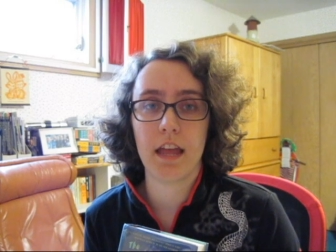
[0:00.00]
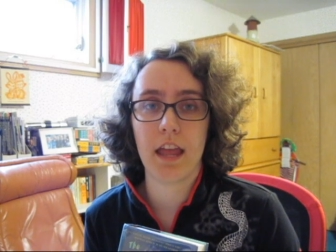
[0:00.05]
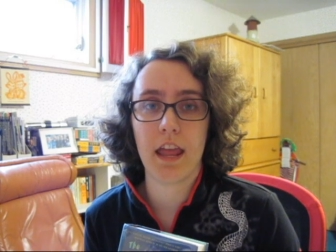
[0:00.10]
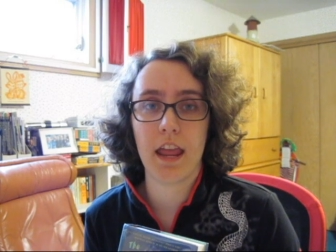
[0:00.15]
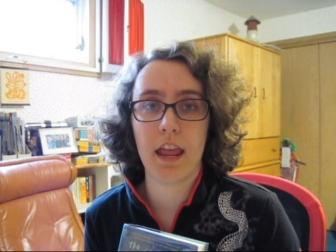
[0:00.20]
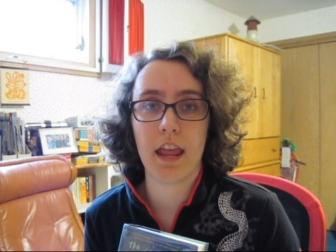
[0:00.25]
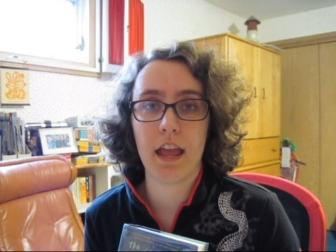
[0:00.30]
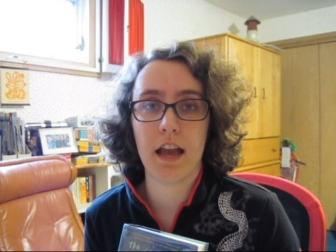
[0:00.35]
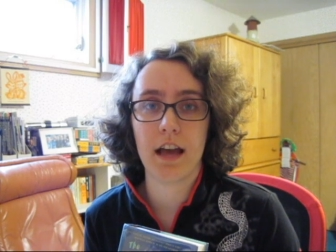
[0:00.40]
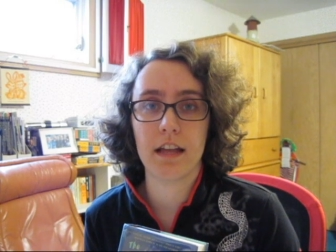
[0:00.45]

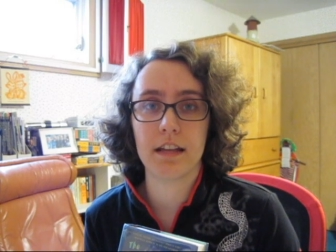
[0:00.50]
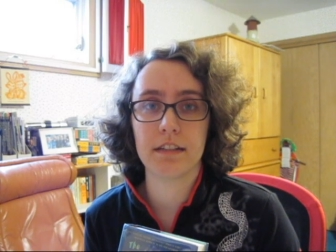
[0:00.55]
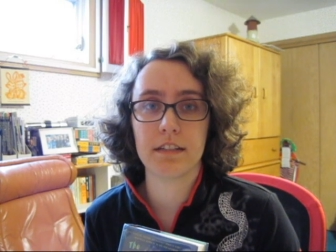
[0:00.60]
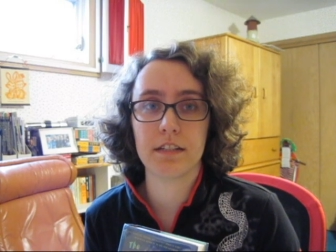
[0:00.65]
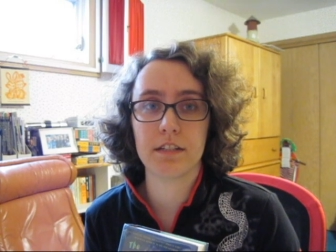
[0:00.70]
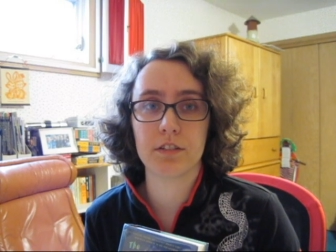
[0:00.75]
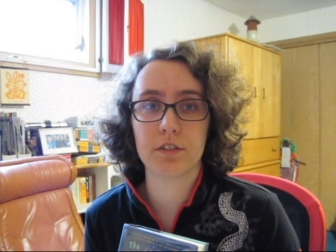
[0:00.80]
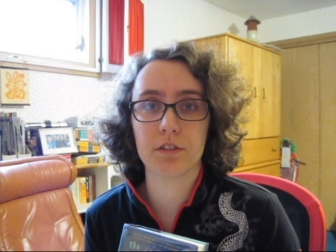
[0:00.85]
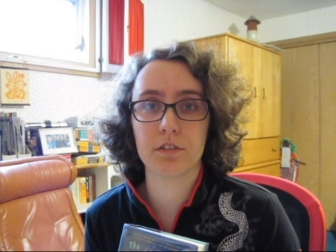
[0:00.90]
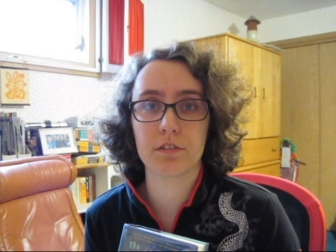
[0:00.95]
and
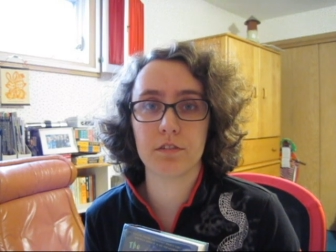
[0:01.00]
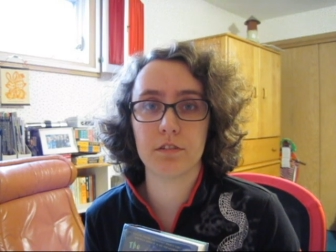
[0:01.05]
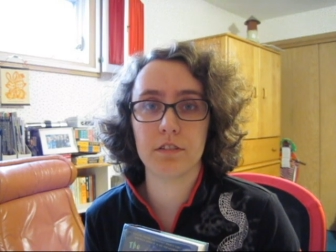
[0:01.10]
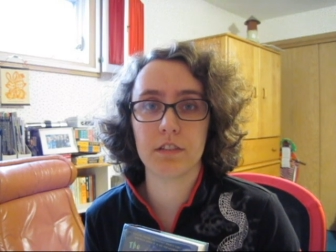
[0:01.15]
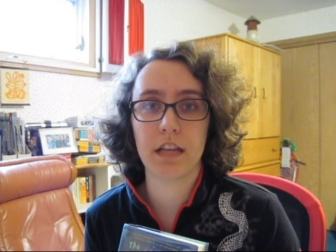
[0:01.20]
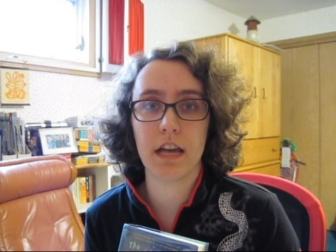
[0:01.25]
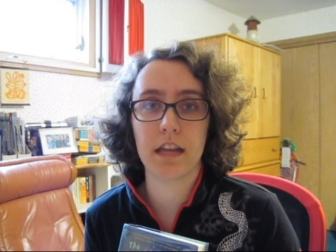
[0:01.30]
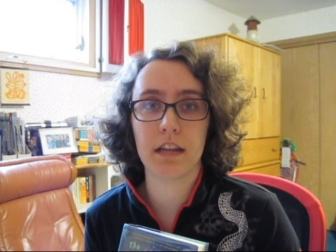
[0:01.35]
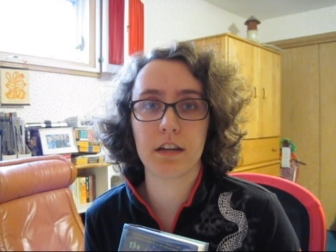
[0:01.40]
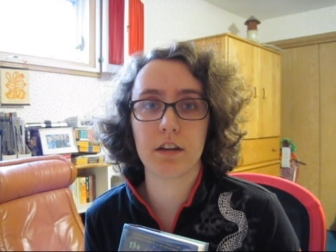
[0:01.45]
eternal,
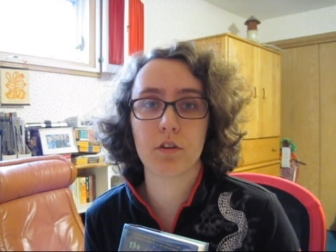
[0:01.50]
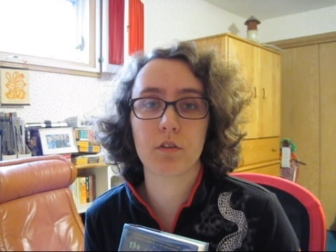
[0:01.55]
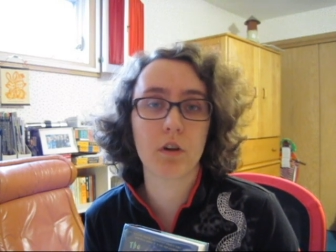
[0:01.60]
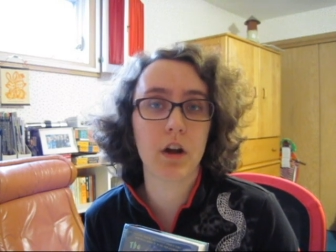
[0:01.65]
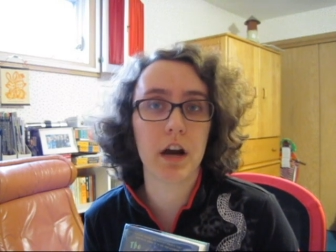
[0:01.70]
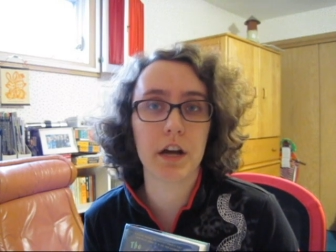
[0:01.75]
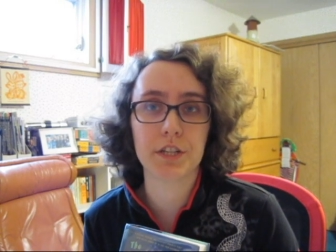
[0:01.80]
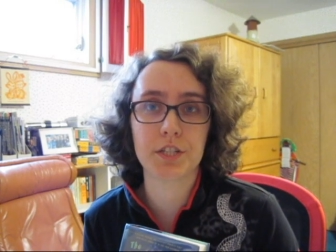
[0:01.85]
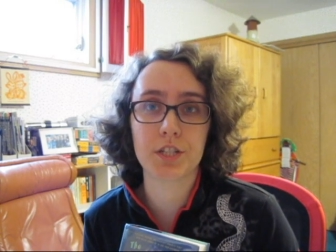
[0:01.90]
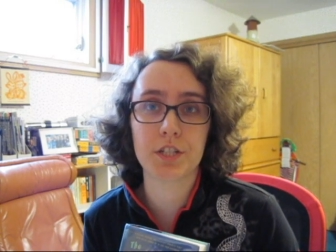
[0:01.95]
like,
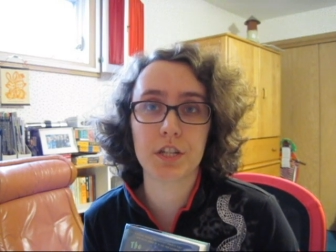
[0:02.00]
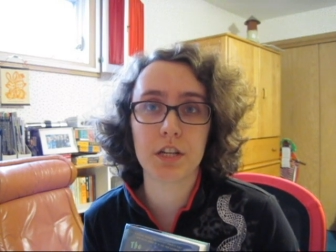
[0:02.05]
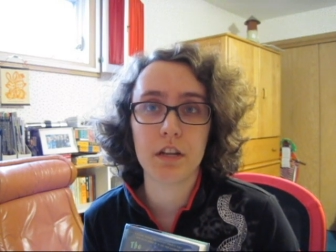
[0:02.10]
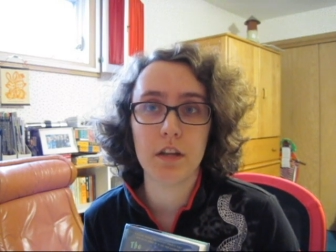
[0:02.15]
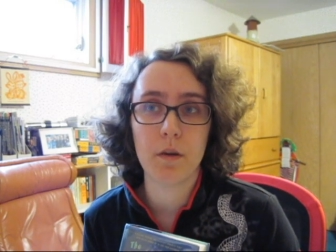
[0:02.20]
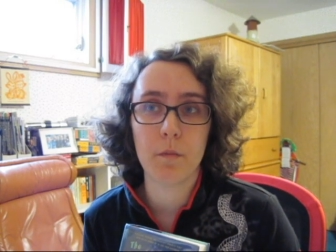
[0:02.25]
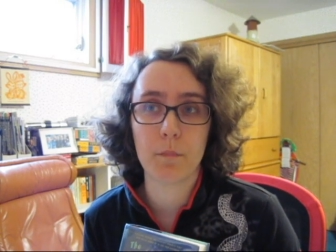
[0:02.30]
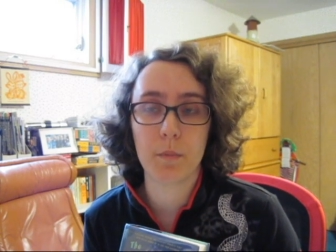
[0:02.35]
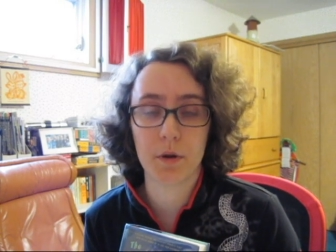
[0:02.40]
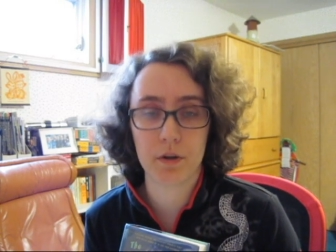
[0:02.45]
crush,
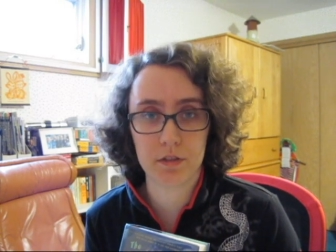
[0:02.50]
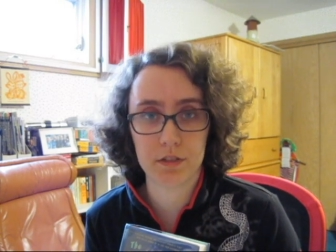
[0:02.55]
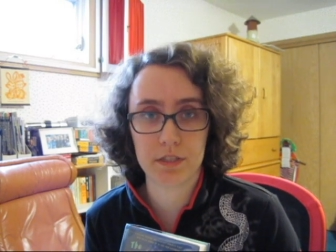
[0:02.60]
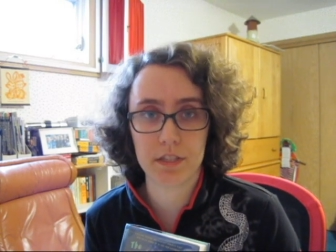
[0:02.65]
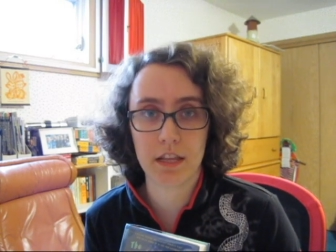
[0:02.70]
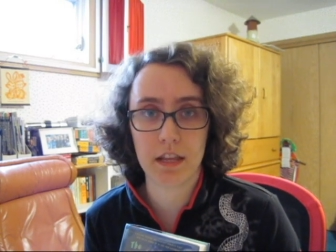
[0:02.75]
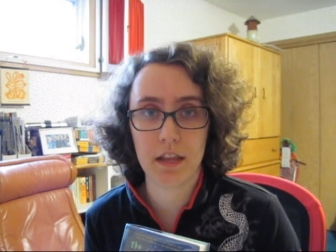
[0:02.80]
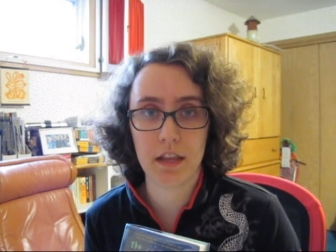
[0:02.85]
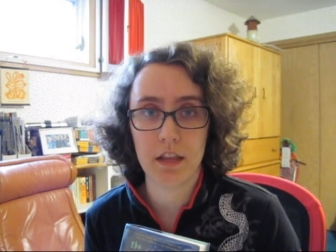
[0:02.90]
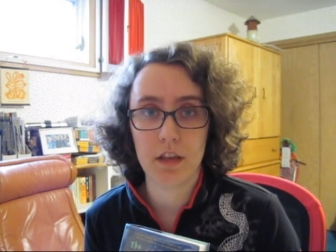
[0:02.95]

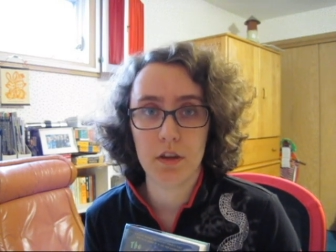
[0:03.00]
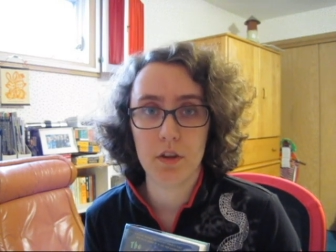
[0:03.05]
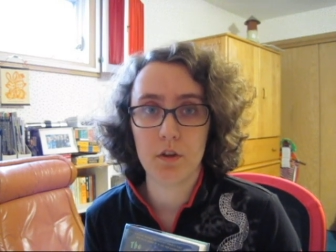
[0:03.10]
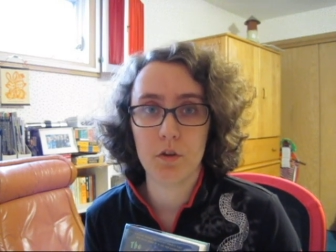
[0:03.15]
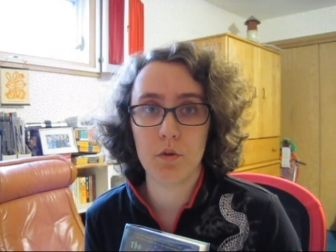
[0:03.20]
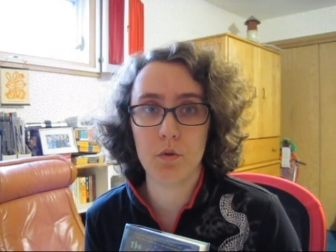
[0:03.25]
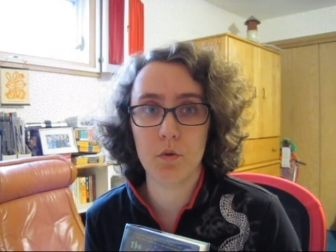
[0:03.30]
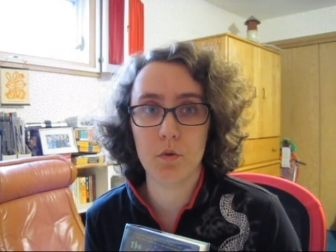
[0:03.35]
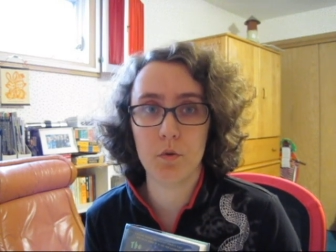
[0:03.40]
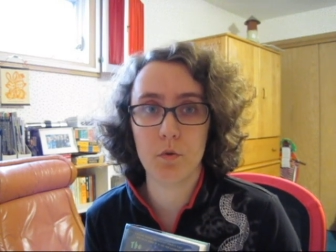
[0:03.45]
Percy,
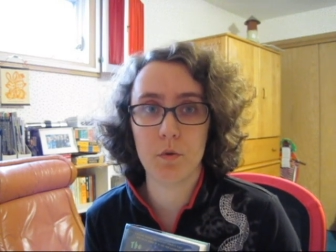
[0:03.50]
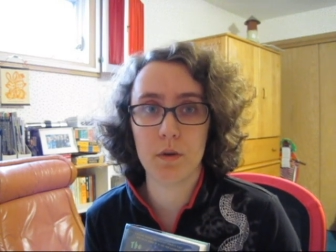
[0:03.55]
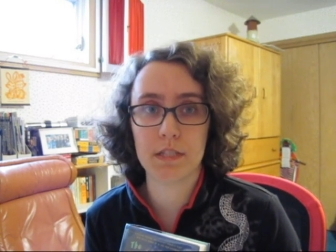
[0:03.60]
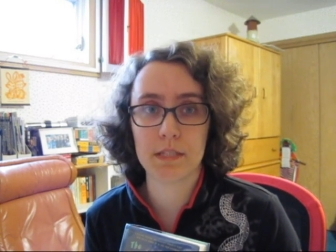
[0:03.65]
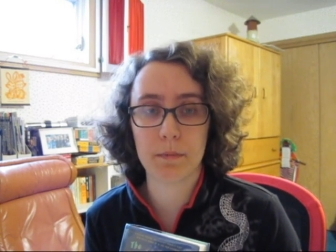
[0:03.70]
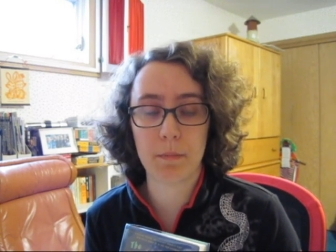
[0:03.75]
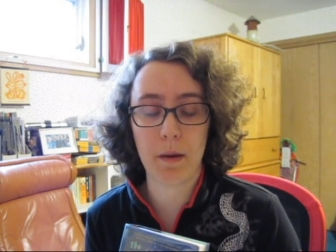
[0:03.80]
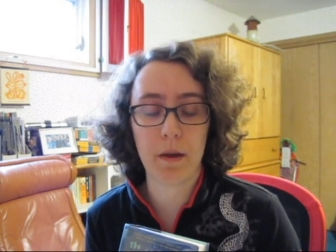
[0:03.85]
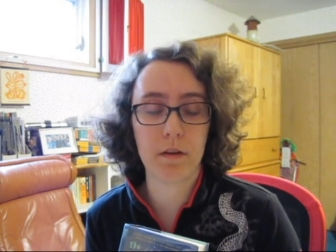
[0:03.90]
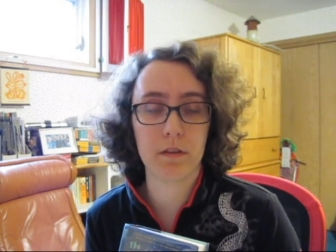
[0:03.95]
who is
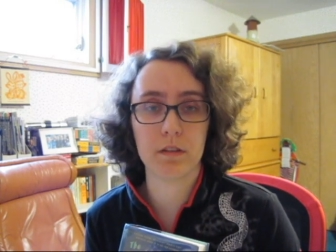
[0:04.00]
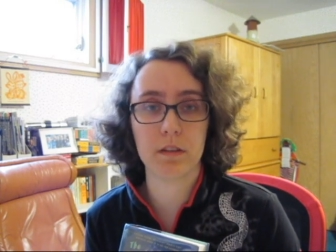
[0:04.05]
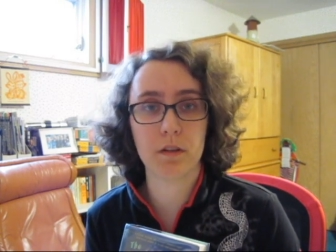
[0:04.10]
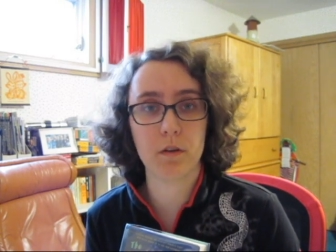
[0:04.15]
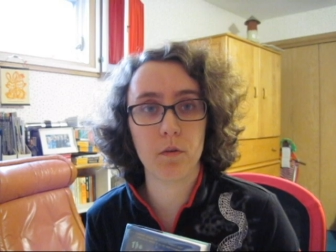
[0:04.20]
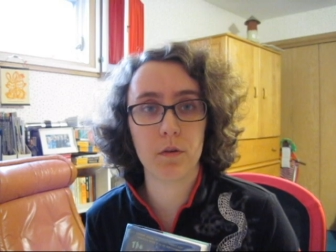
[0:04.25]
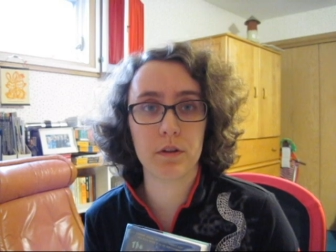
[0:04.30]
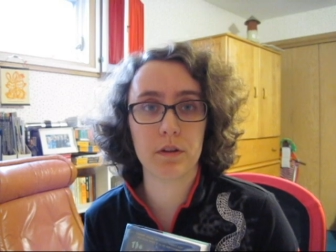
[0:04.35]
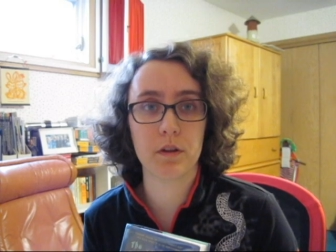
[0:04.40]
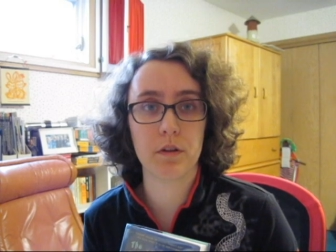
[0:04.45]
apparently
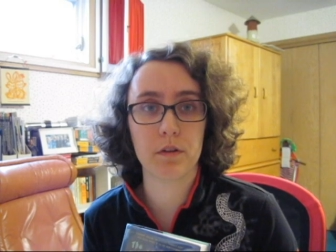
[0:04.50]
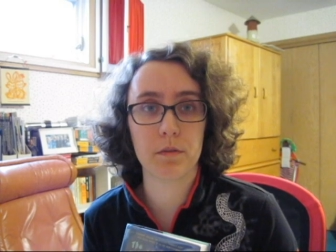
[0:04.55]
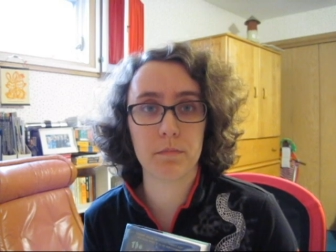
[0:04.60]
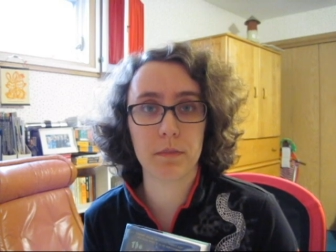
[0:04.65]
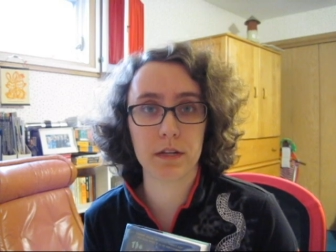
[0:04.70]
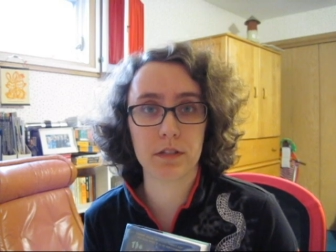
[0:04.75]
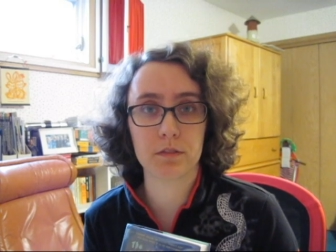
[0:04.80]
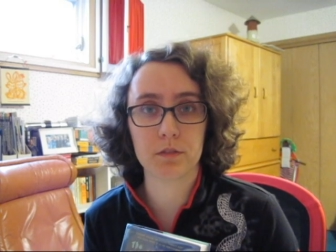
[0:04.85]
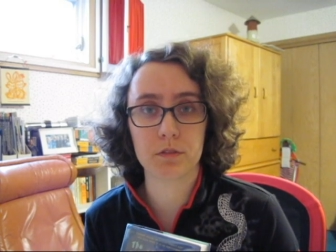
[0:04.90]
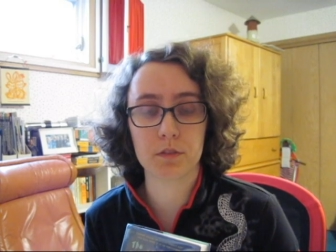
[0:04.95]
going to go to
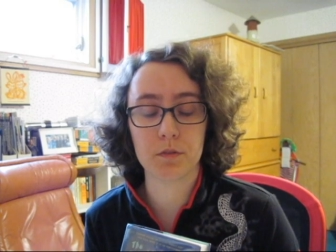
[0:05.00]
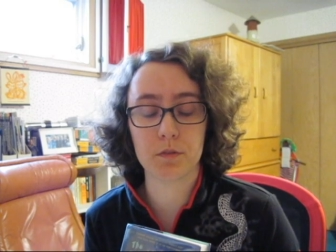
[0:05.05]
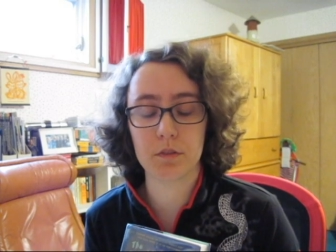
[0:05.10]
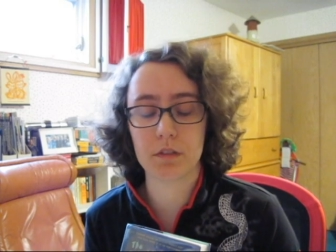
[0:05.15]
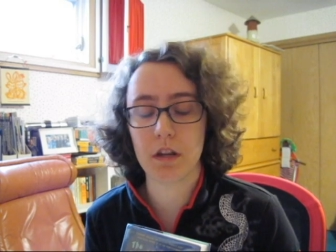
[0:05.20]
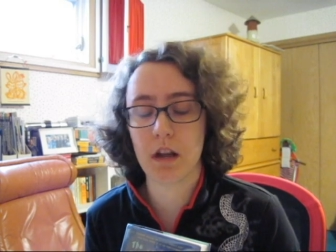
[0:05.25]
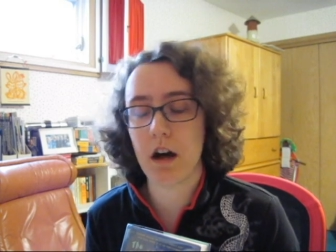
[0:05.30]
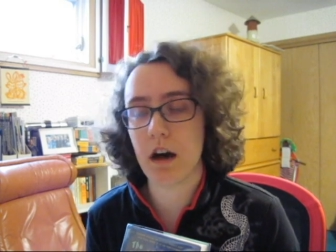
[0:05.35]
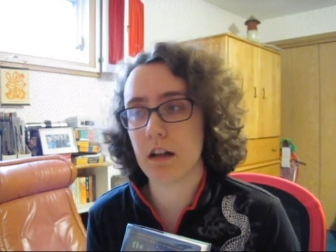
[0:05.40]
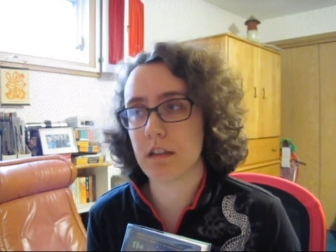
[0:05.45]
medical school in
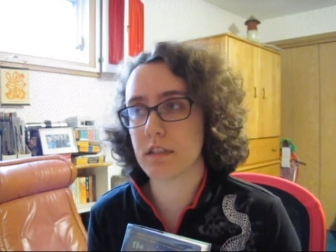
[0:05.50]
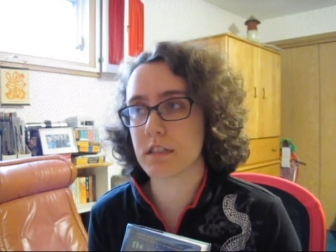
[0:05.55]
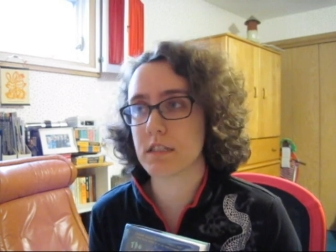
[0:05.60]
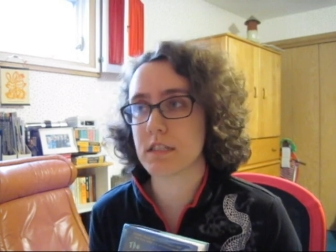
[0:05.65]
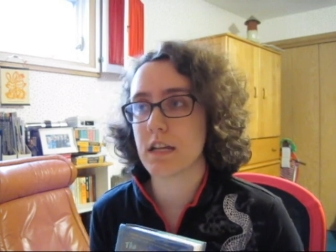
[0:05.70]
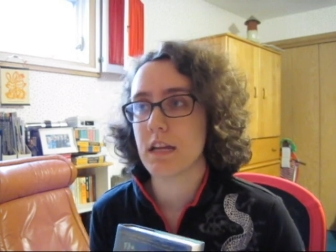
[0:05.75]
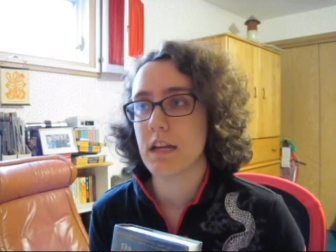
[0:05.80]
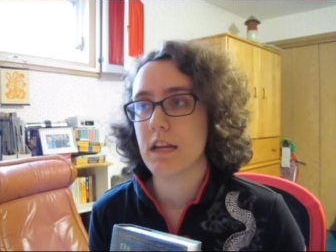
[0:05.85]
Holland,